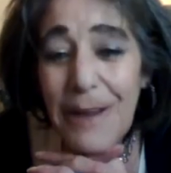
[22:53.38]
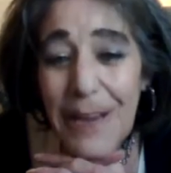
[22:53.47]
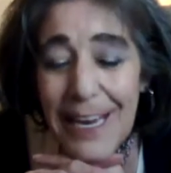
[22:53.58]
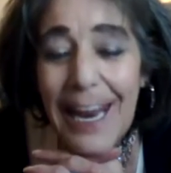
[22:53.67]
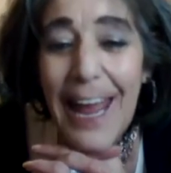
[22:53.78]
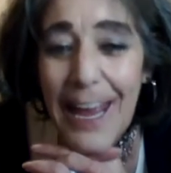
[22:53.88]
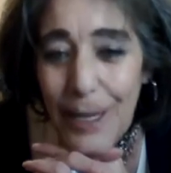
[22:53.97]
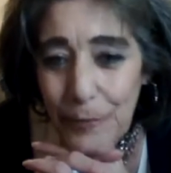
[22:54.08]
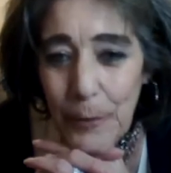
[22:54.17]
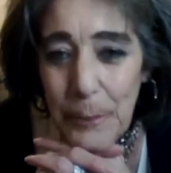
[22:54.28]
and hang
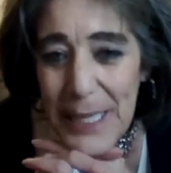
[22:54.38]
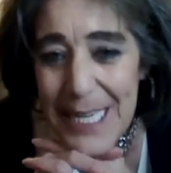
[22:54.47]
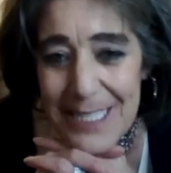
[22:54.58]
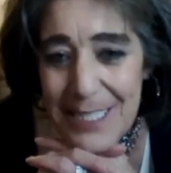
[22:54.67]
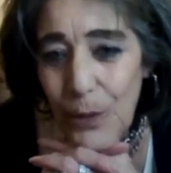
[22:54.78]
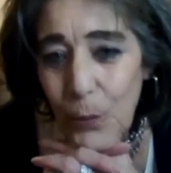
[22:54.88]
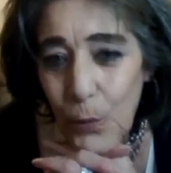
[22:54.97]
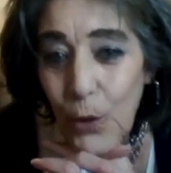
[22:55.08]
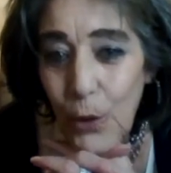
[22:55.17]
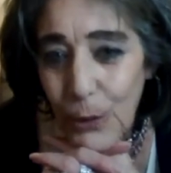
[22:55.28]
it for peace in the
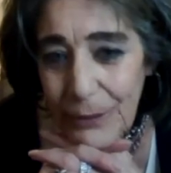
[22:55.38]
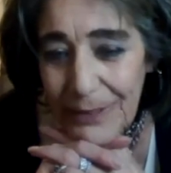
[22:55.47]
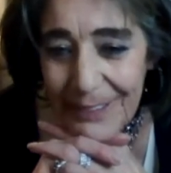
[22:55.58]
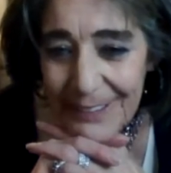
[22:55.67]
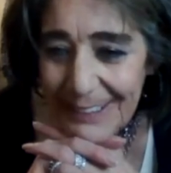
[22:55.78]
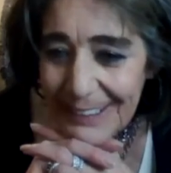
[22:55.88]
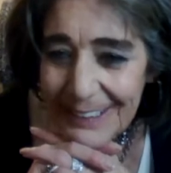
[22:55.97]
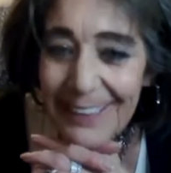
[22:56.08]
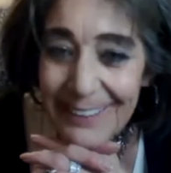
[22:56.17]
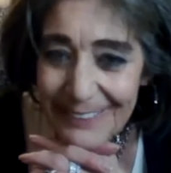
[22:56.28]
world.
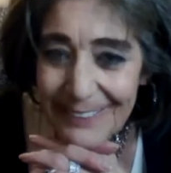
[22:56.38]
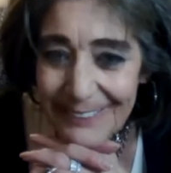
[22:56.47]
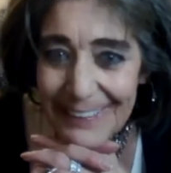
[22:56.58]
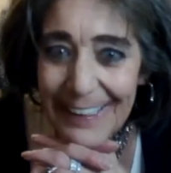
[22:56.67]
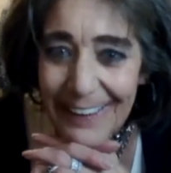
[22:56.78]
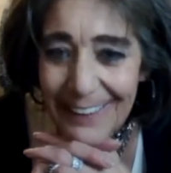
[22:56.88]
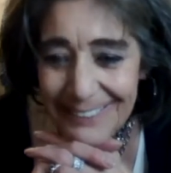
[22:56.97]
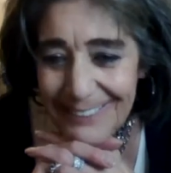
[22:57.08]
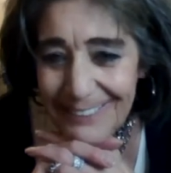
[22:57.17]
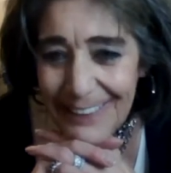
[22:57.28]
Yeah,
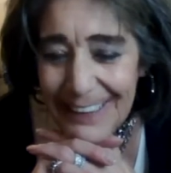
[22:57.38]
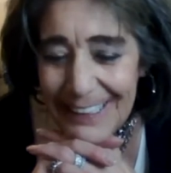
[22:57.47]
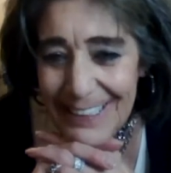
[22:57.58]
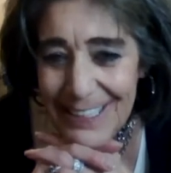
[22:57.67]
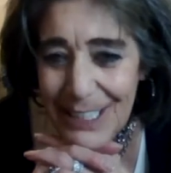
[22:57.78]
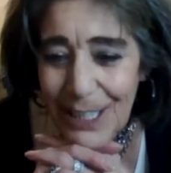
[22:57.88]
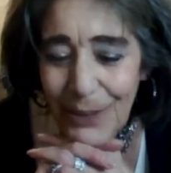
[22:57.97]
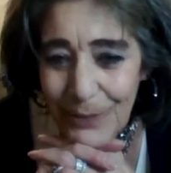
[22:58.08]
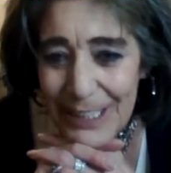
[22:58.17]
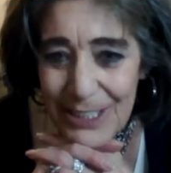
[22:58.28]
right?
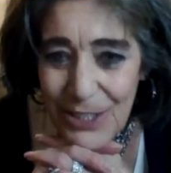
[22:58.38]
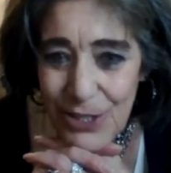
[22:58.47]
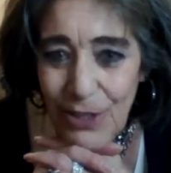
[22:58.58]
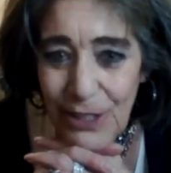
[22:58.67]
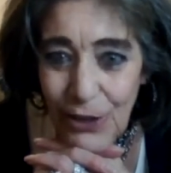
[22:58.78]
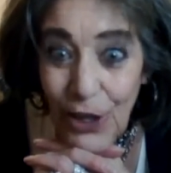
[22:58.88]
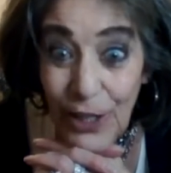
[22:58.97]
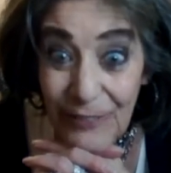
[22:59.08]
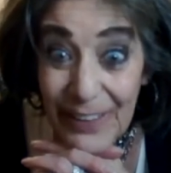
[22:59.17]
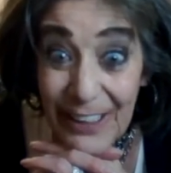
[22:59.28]
We can start in our
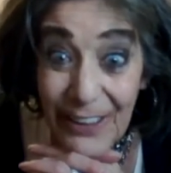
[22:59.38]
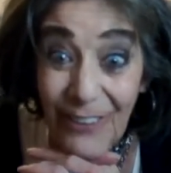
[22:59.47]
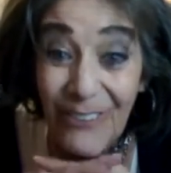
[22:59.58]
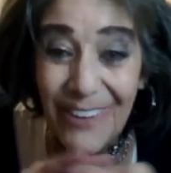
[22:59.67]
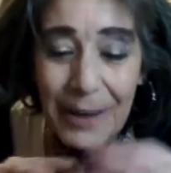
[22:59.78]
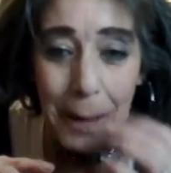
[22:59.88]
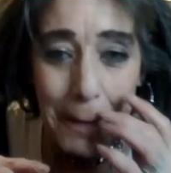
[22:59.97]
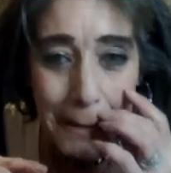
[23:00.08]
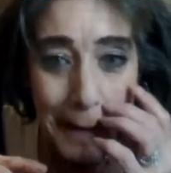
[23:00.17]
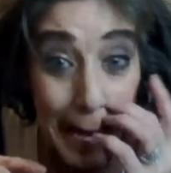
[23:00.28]
own backyard.
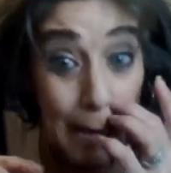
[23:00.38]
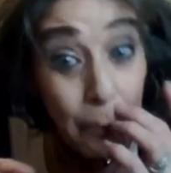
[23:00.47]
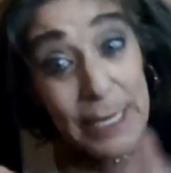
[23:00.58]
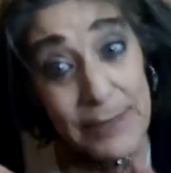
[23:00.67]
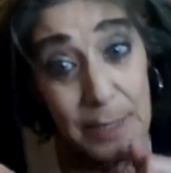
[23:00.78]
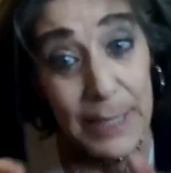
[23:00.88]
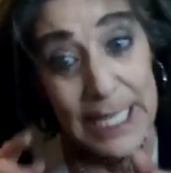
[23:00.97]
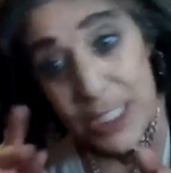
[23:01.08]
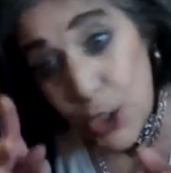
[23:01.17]
Hey, we have some Easter